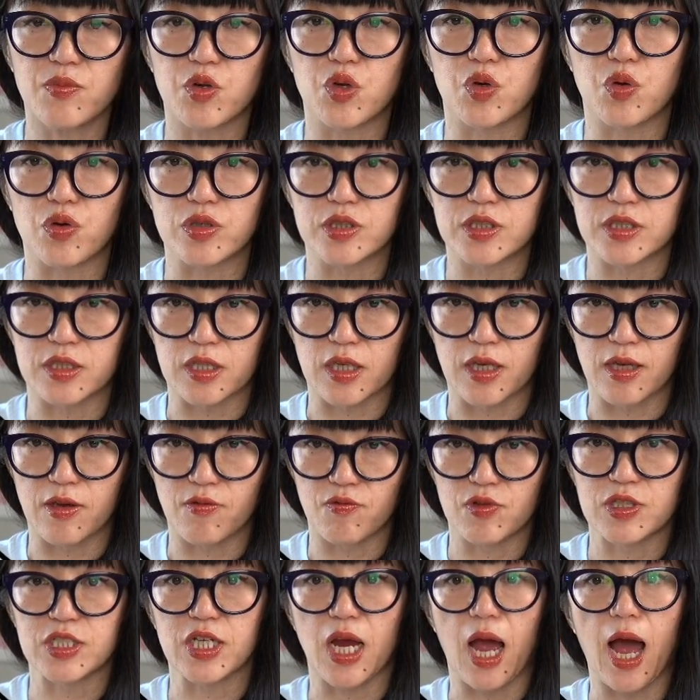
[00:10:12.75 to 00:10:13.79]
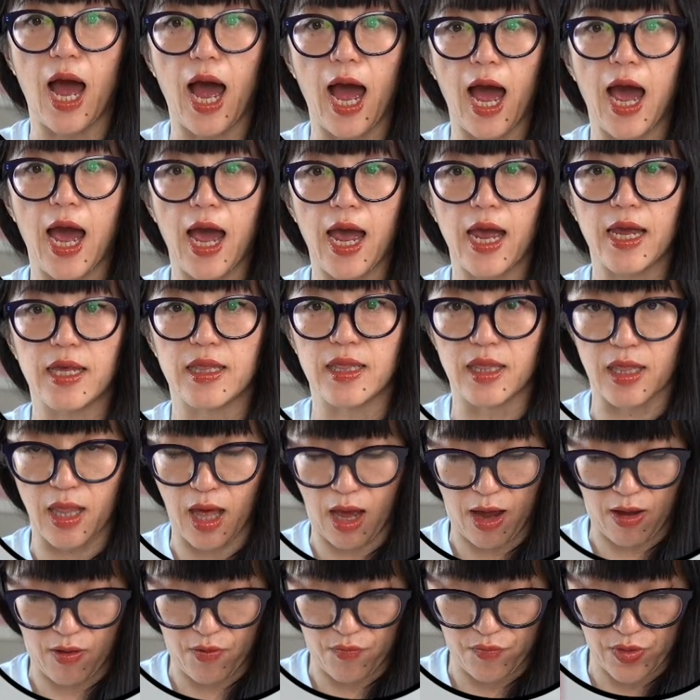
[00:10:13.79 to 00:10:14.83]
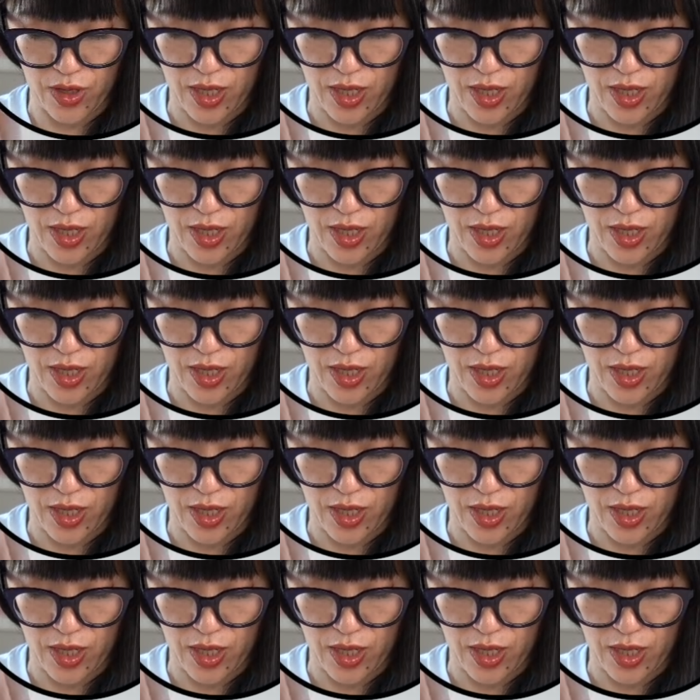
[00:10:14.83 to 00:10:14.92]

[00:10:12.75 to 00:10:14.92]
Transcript: noisy, which I love,